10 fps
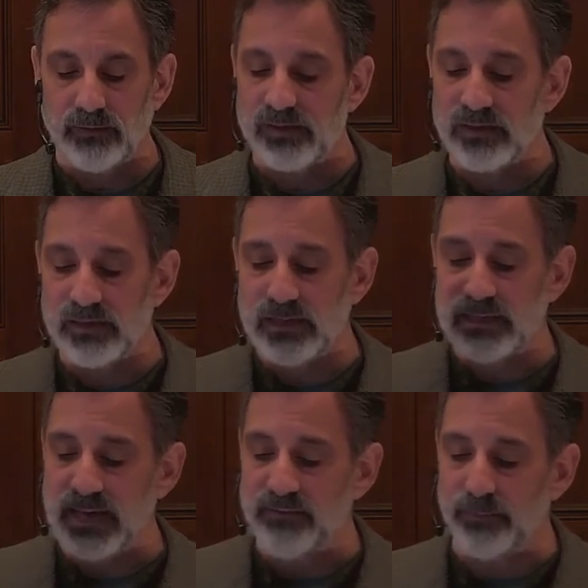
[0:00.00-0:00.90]
The sea
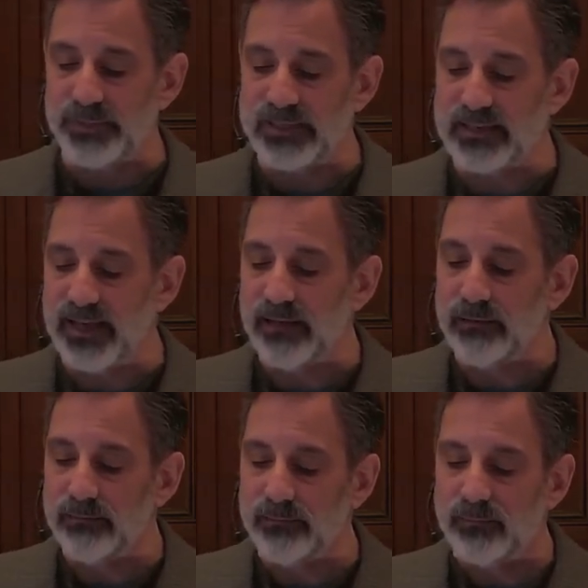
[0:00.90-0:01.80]
gave up its dead,
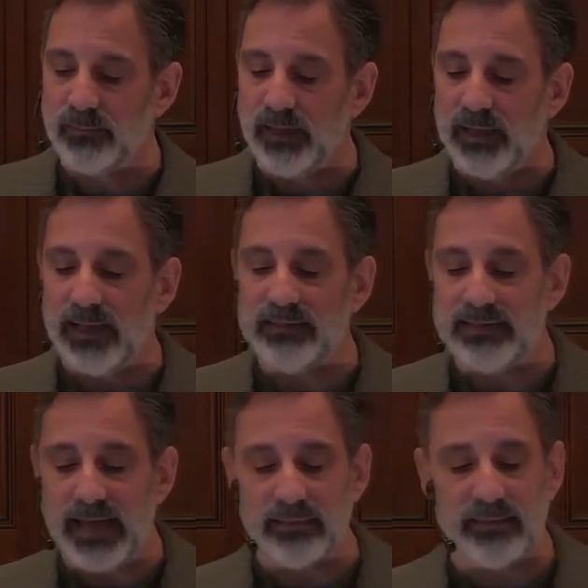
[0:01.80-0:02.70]
and
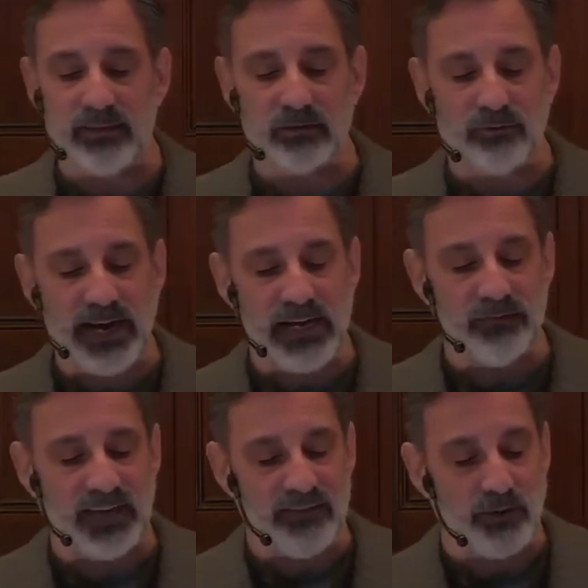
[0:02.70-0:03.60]
death and the
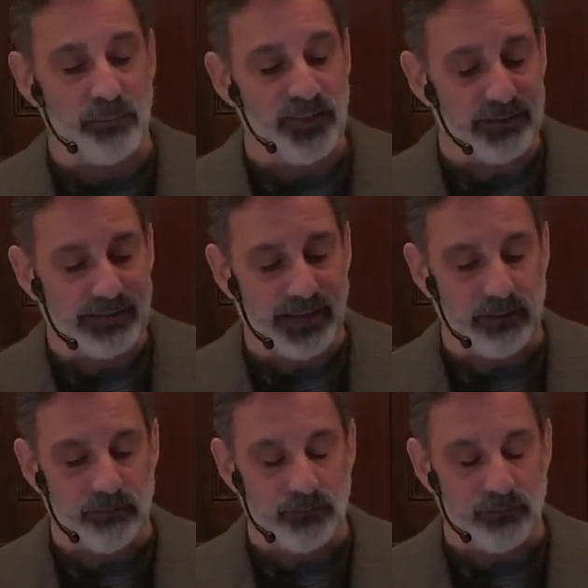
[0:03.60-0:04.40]
grave gave up their dead.